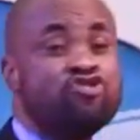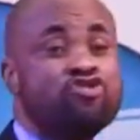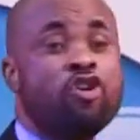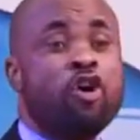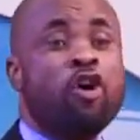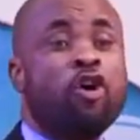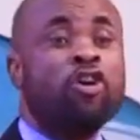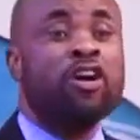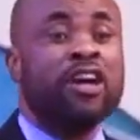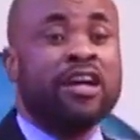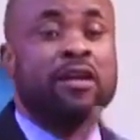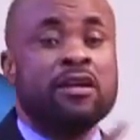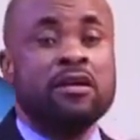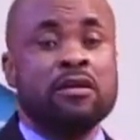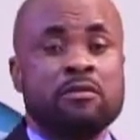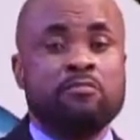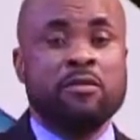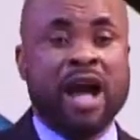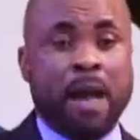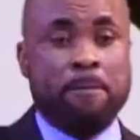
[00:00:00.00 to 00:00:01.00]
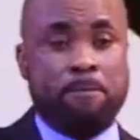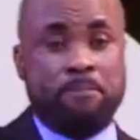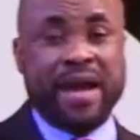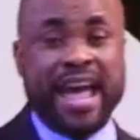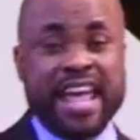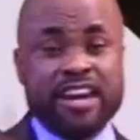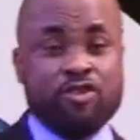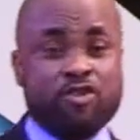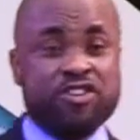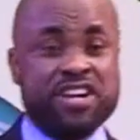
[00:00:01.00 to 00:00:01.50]
no, I
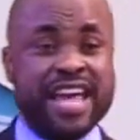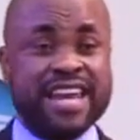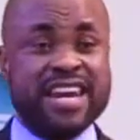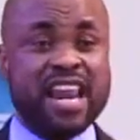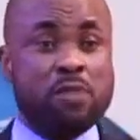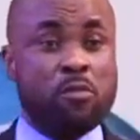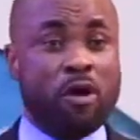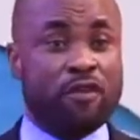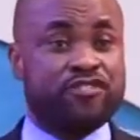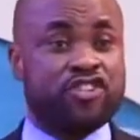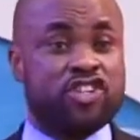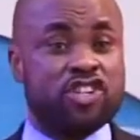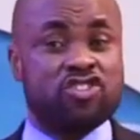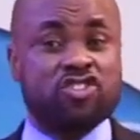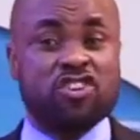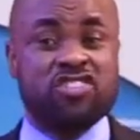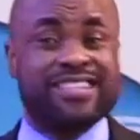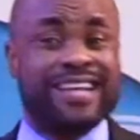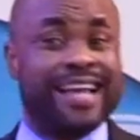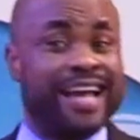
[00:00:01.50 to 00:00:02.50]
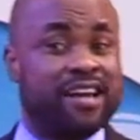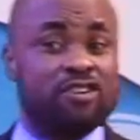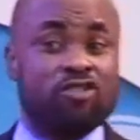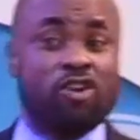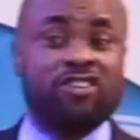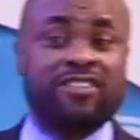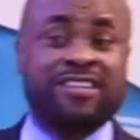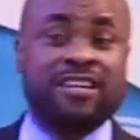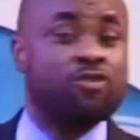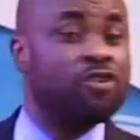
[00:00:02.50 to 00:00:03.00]
bind you in the name of Jesus,
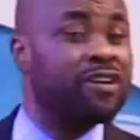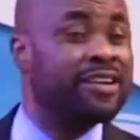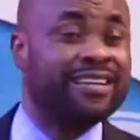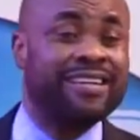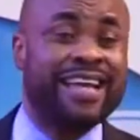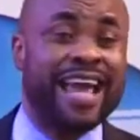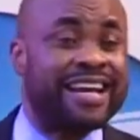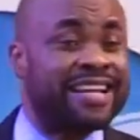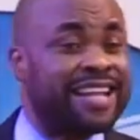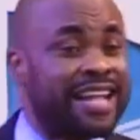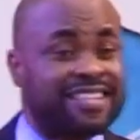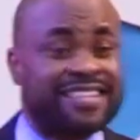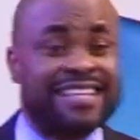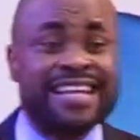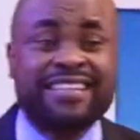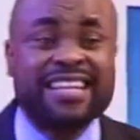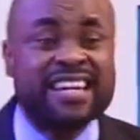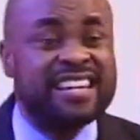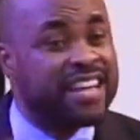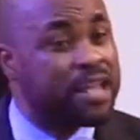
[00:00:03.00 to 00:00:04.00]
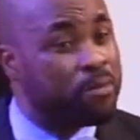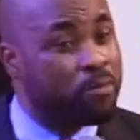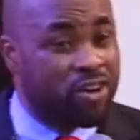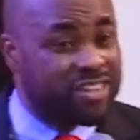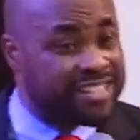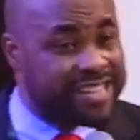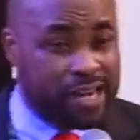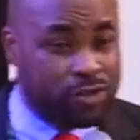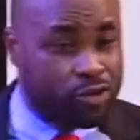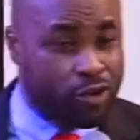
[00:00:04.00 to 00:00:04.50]
cannot get certain
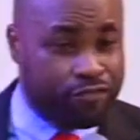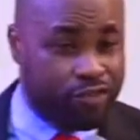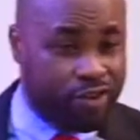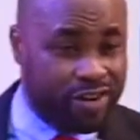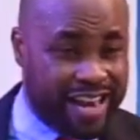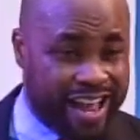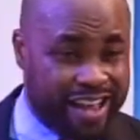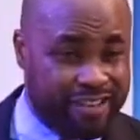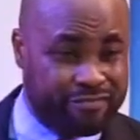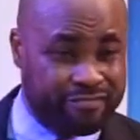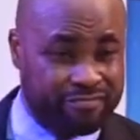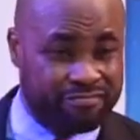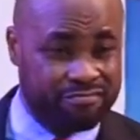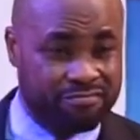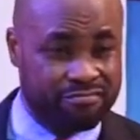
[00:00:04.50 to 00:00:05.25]
demons out of your life.